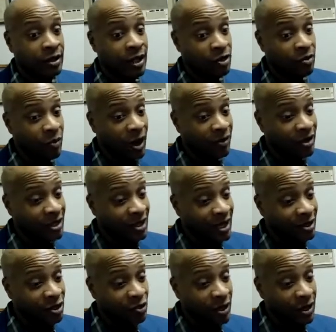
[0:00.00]
Did your mother
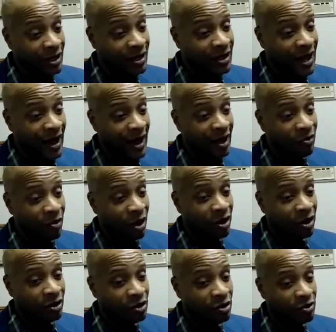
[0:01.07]
teach you any time,
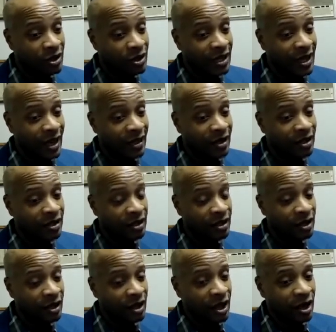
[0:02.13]
or you just kind of
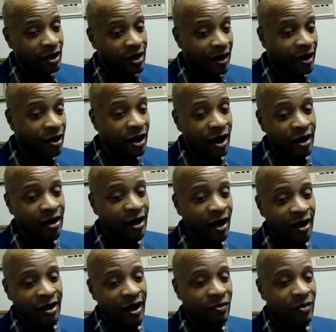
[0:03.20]

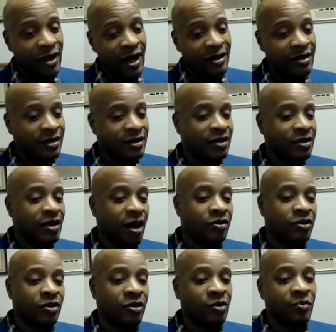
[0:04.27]
a combination? She
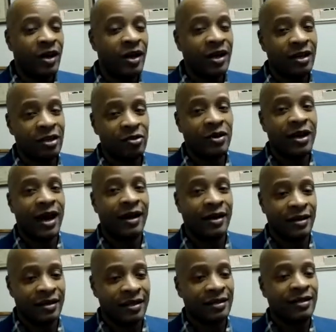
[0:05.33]
taught you a little bit, and you kind
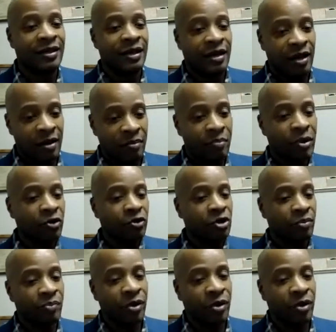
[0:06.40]
of just built upon